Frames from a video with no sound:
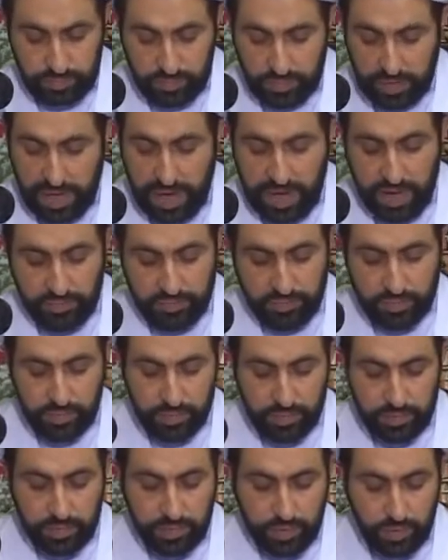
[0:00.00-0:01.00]
have
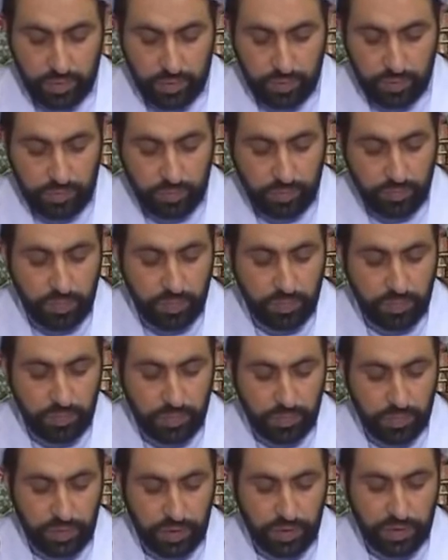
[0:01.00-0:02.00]

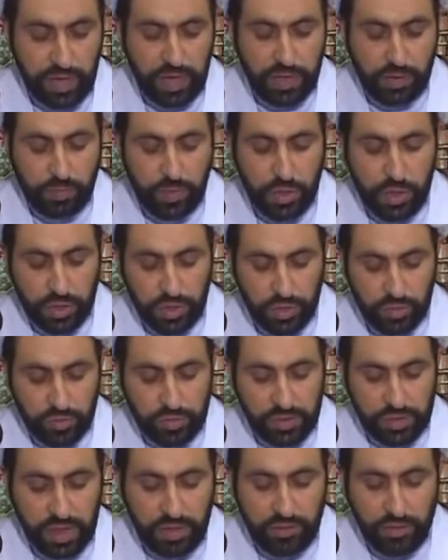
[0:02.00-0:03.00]
great mission to
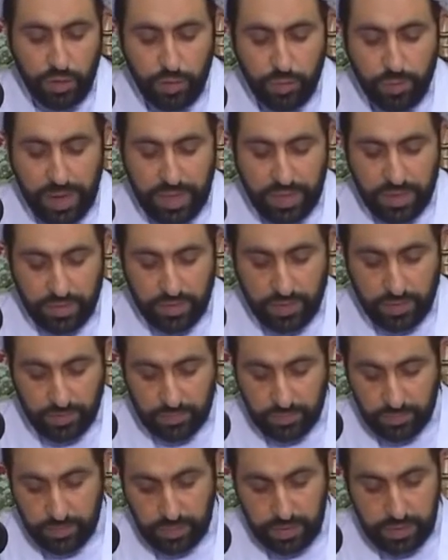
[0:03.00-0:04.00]
save humanity.
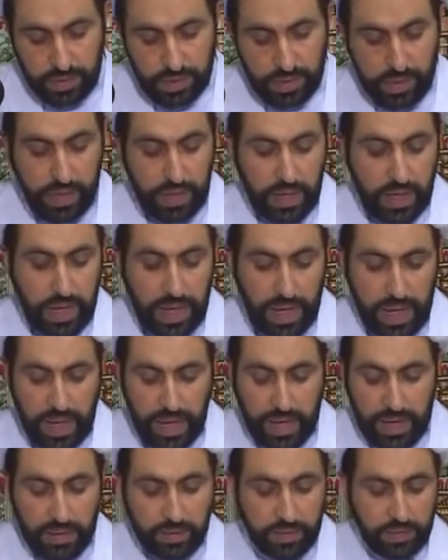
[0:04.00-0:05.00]

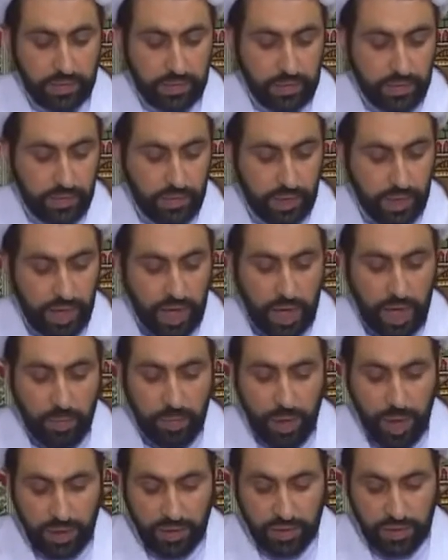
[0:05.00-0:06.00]
And
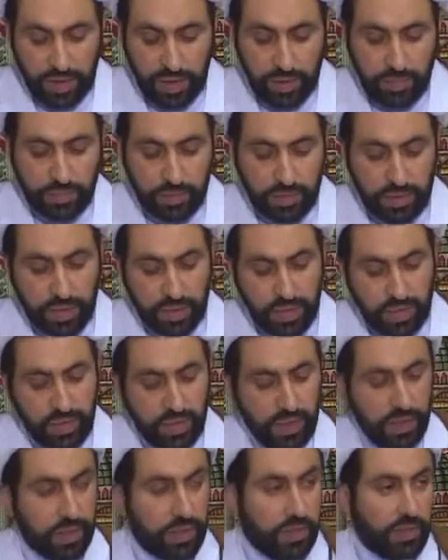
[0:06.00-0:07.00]
among them, the
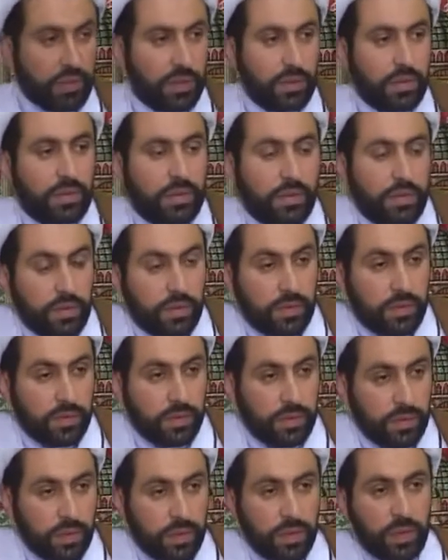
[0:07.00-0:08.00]
third
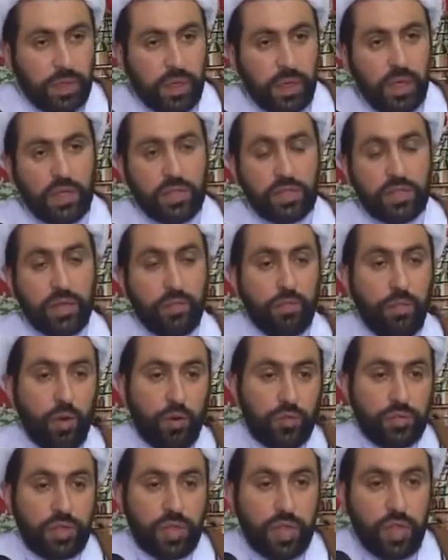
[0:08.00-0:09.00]
is the
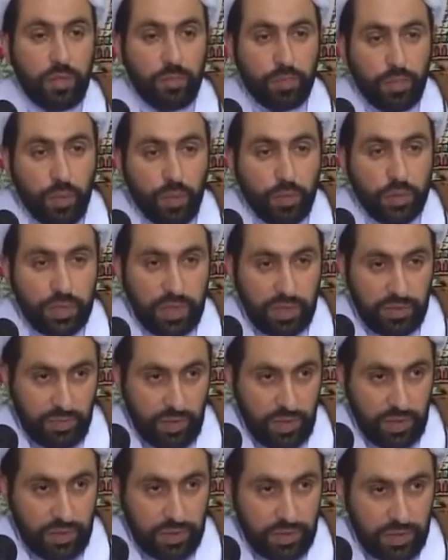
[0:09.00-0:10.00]
most important
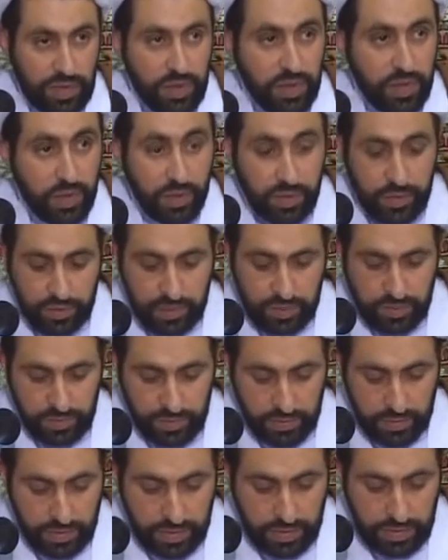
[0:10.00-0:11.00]
one, the third.
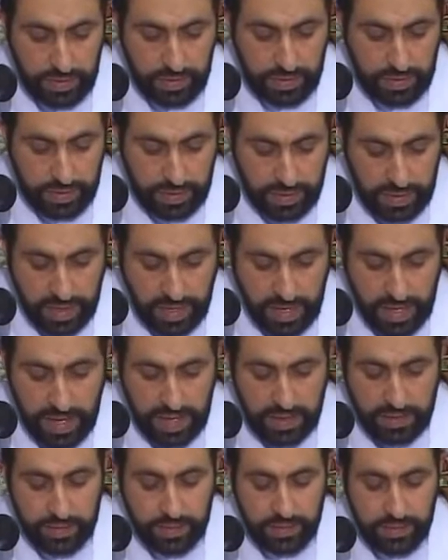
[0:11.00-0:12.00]

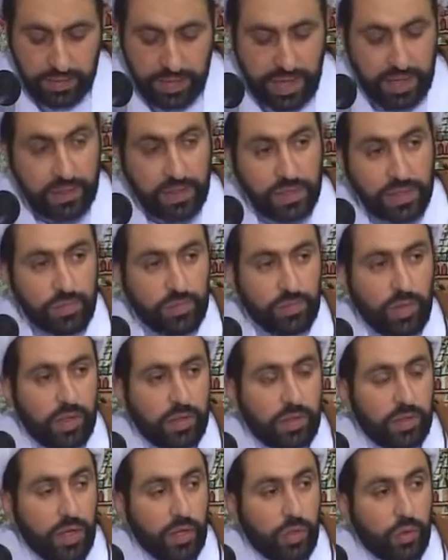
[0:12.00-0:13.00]
And that is
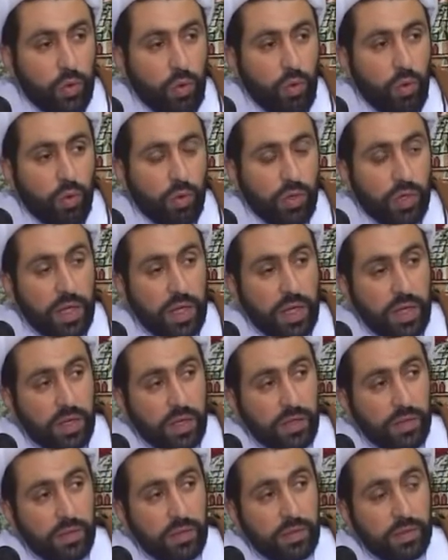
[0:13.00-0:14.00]
what they call
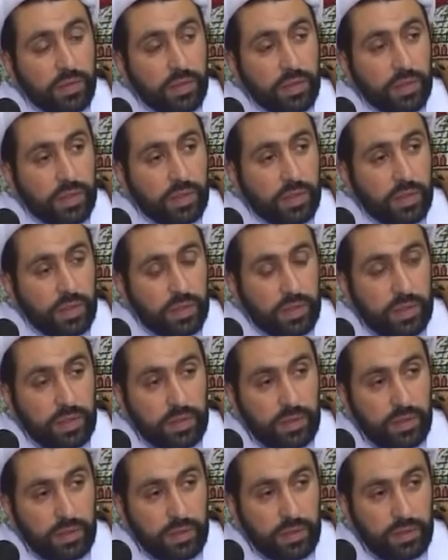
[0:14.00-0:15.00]
in
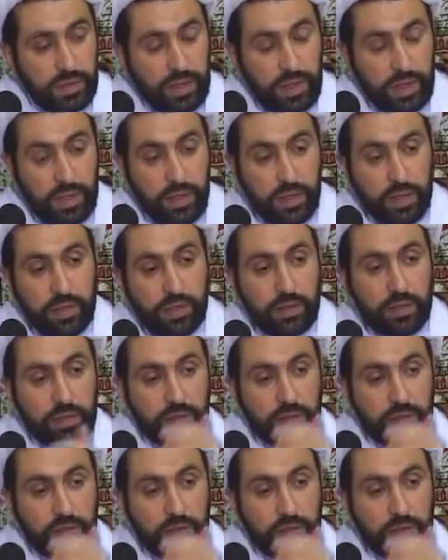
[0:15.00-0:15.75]
the